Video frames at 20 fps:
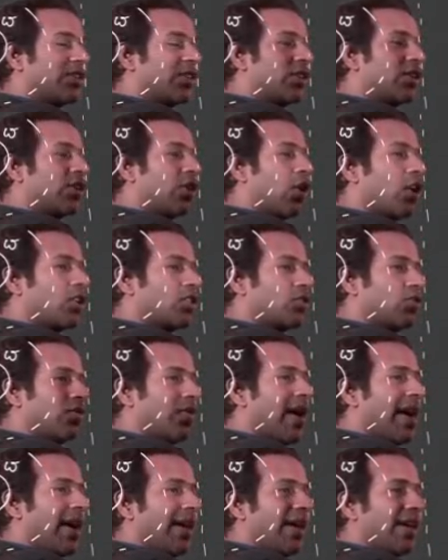cross
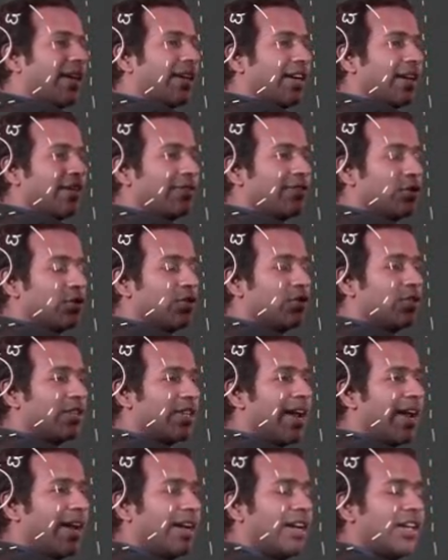y gives you
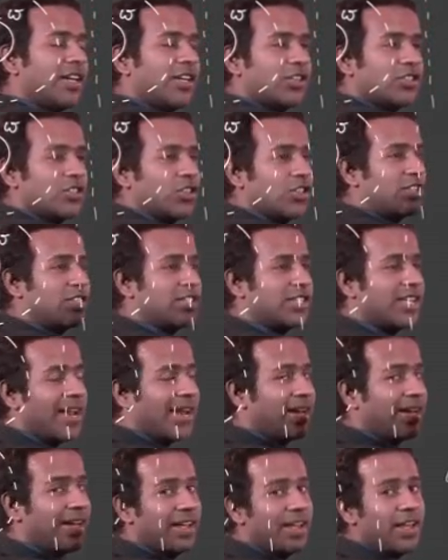z. So
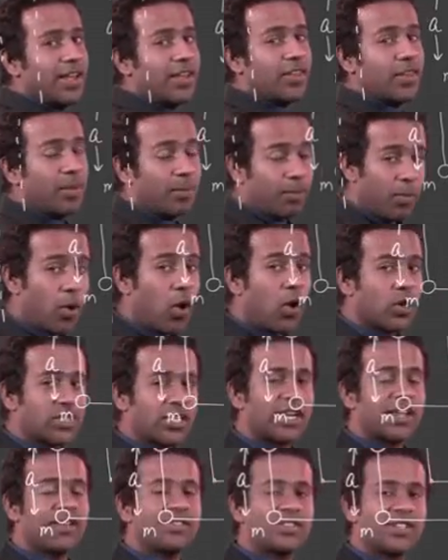z, the
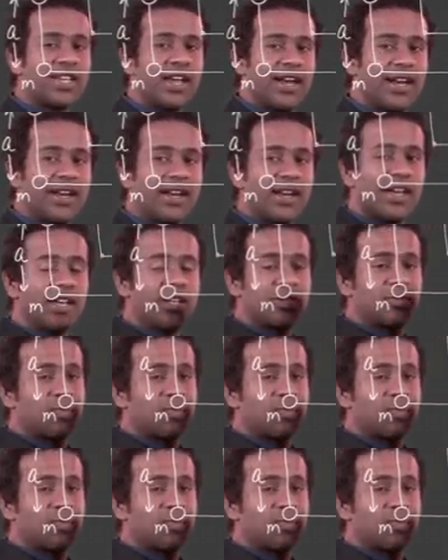positive z, is